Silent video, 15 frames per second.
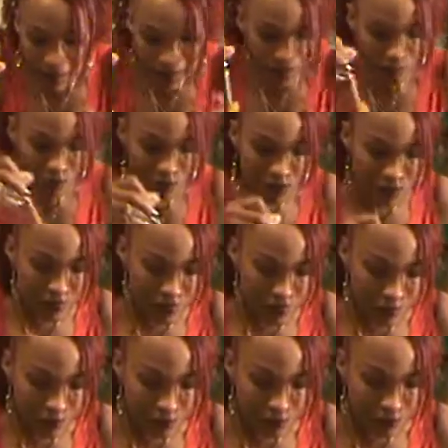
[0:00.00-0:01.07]
keep the
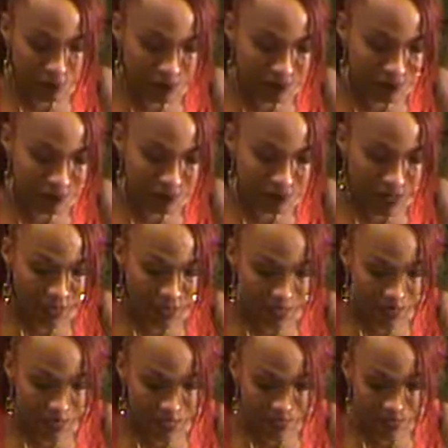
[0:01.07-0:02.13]
dip
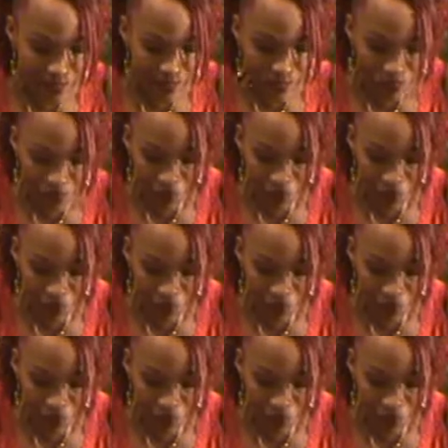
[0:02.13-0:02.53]
face that